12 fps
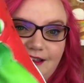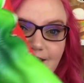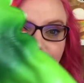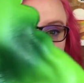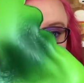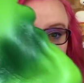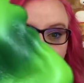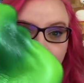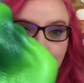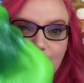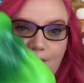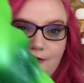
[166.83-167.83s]
so
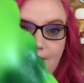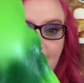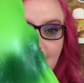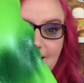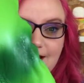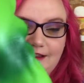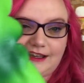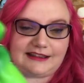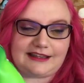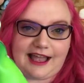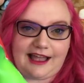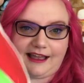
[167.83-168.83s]
slow rising. Look
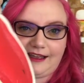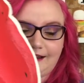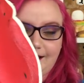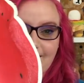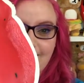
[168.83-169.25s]
at that.